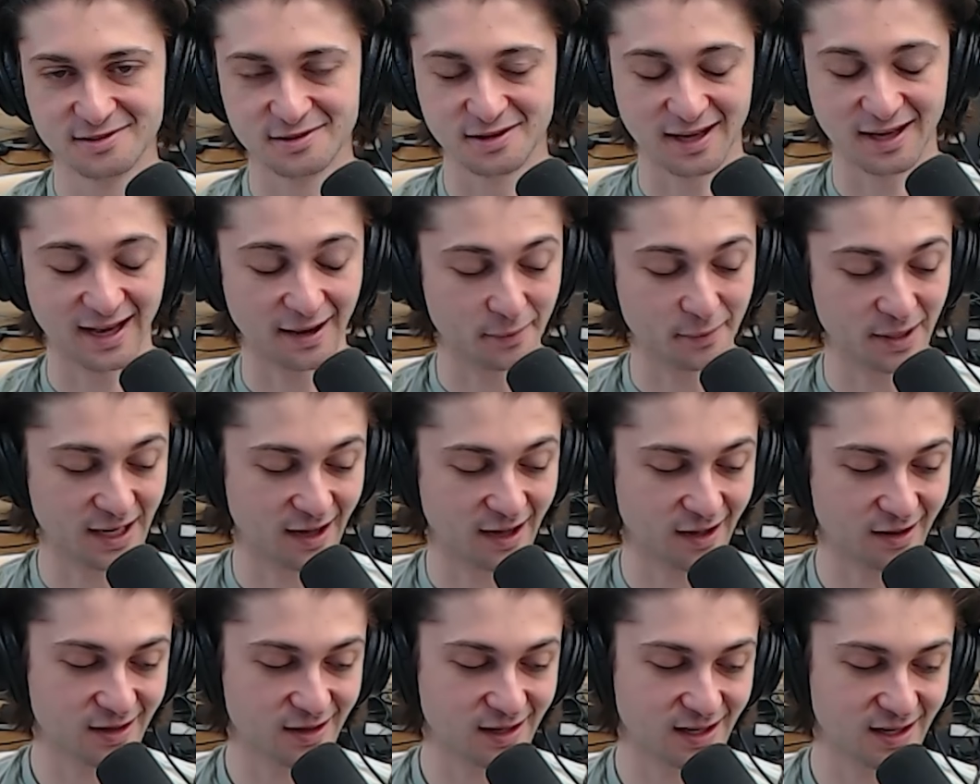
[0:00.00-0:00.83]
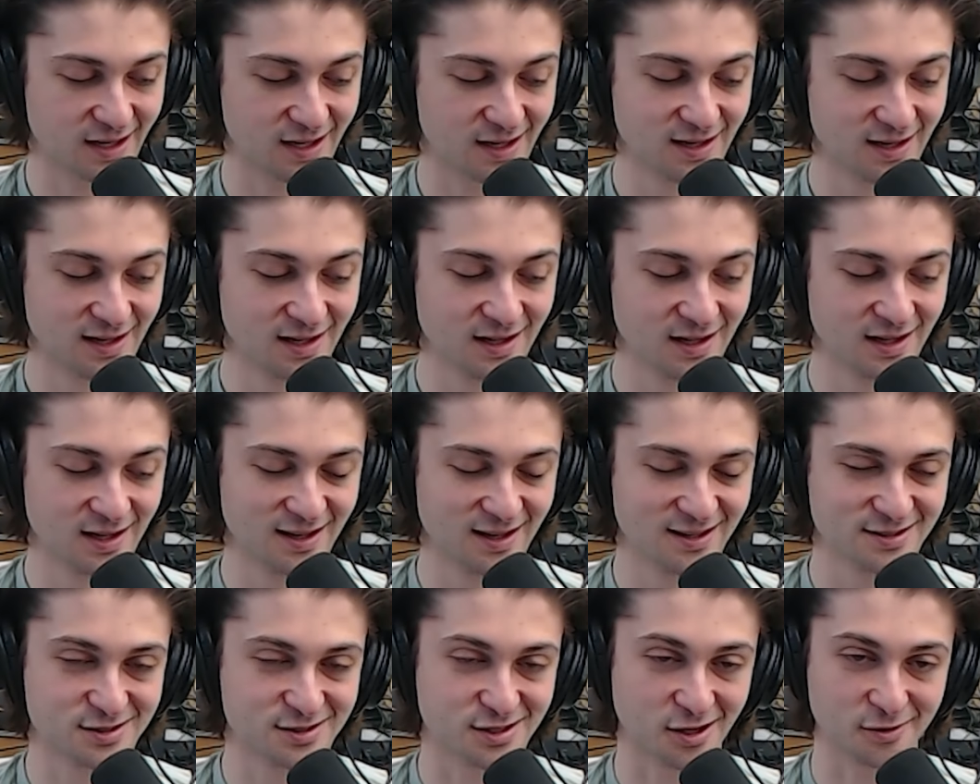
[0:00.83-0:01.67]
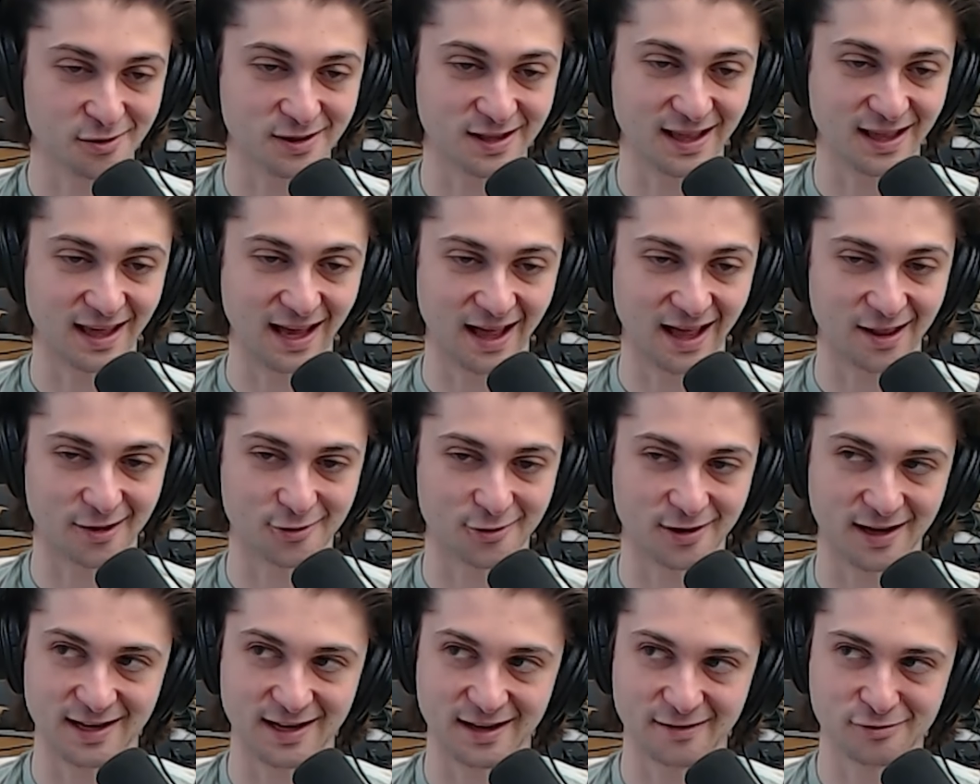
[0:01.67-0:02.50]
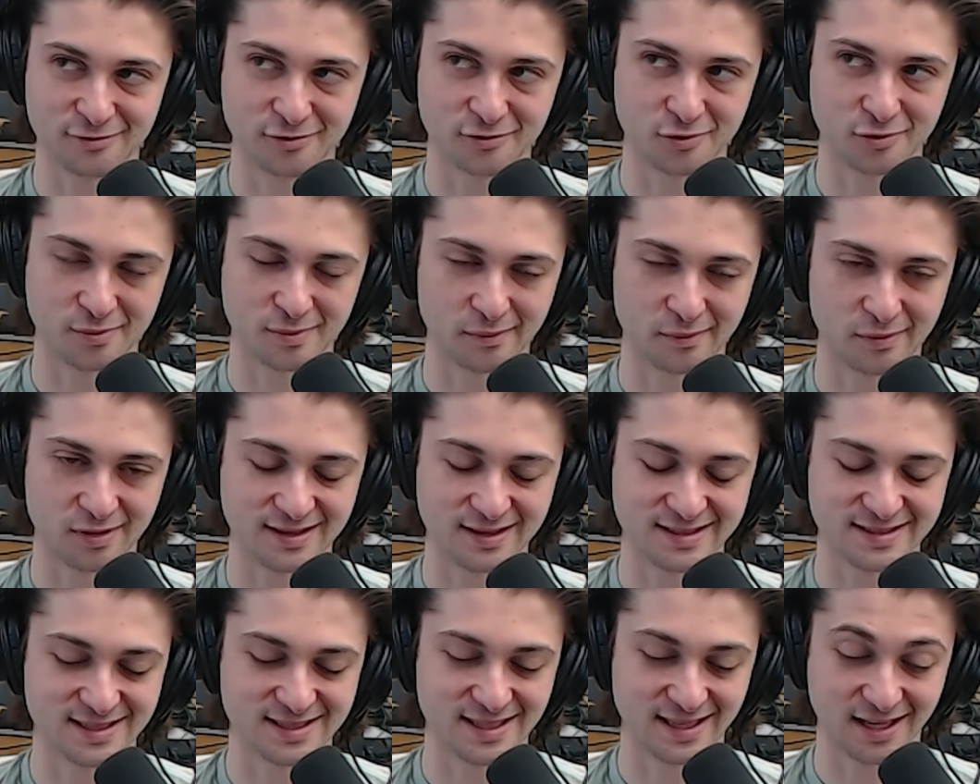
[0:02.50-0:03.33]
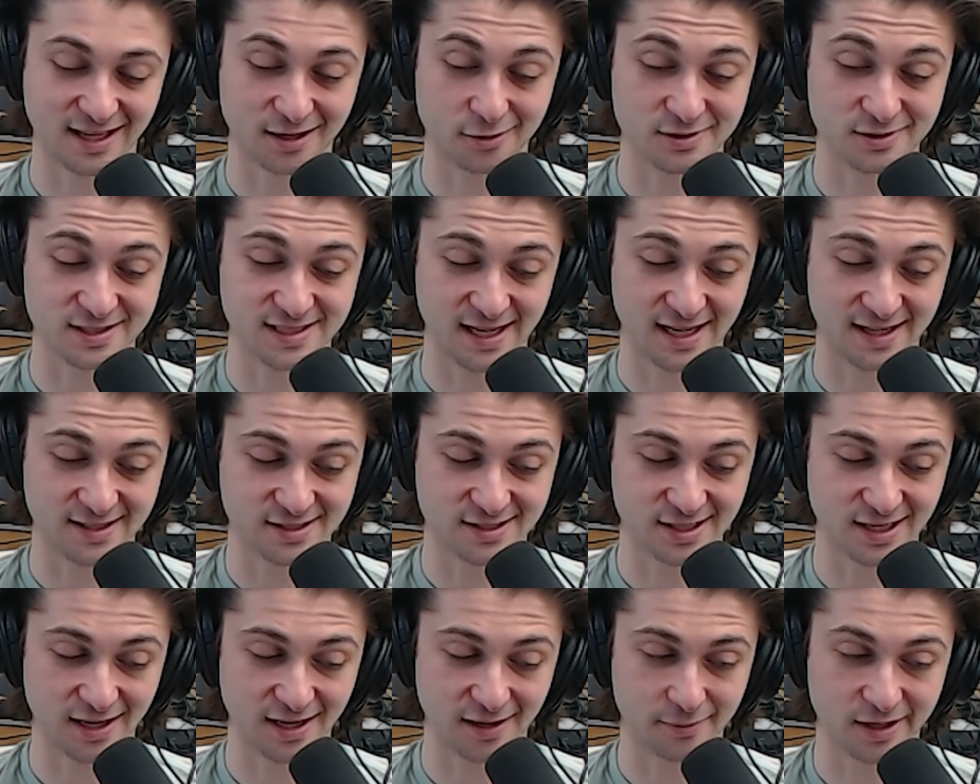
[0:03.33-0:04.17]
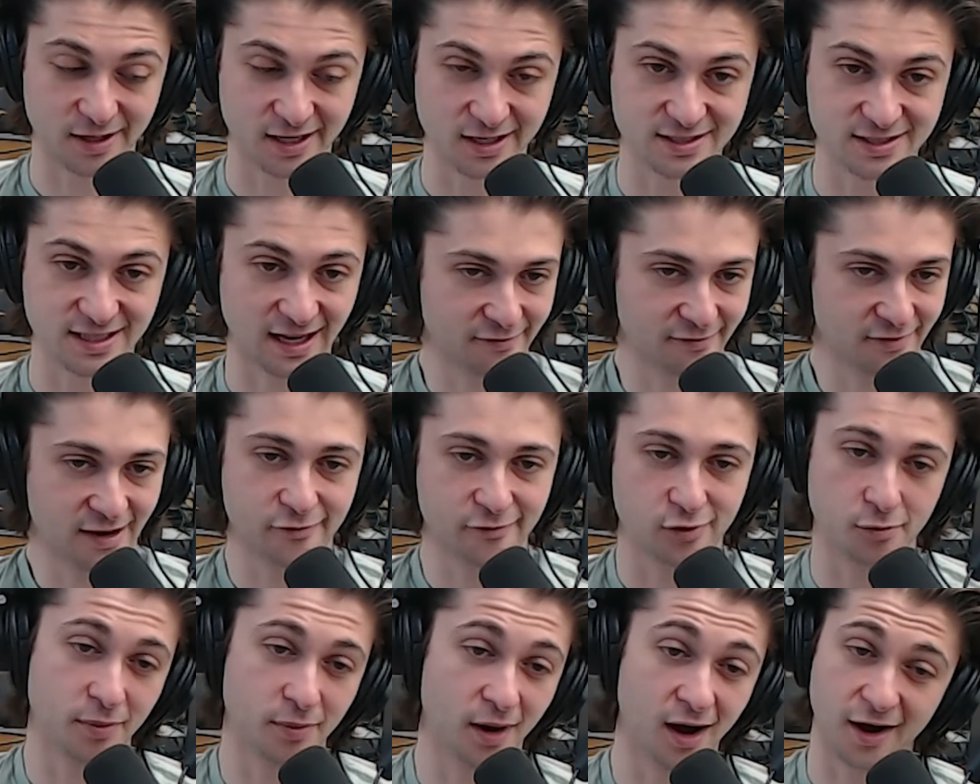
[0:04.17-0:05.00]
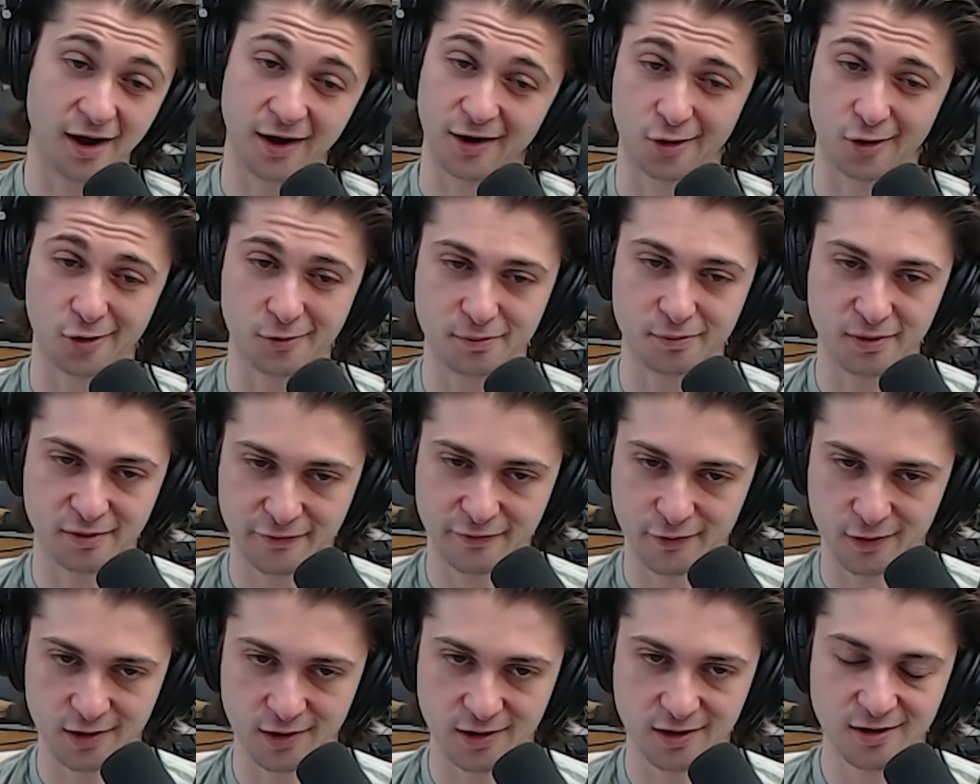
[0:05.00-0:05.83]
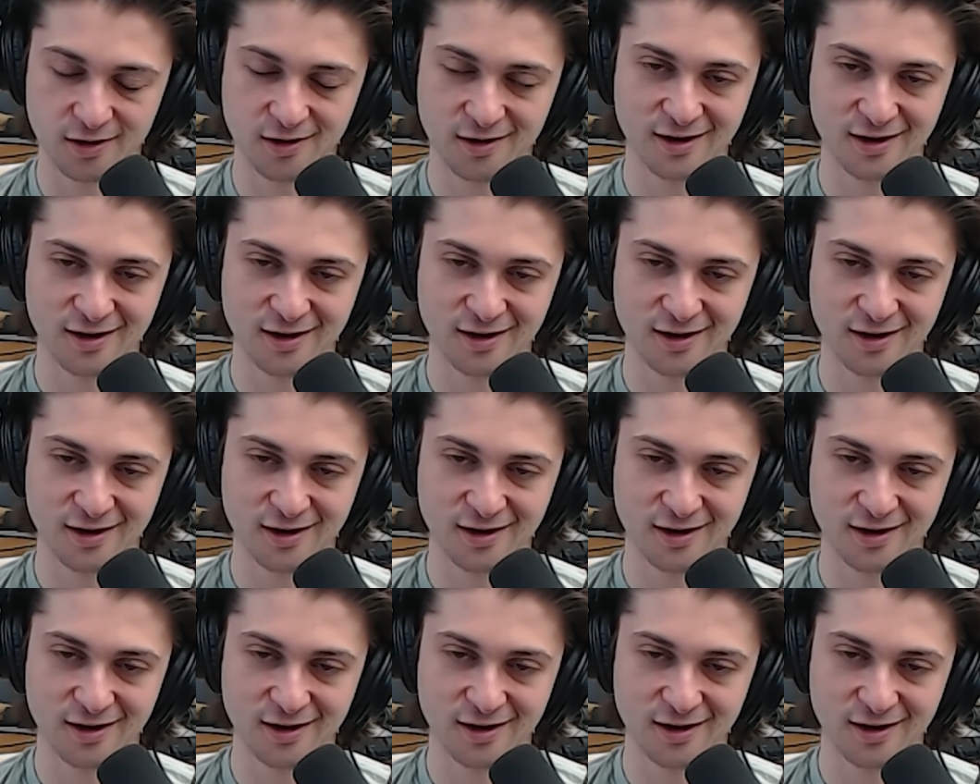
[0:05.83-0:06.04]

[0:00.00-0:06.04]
Yeah, I mean, I'll start with the gallery. I definitely remember this like it was yesterday because I've never bought an art before.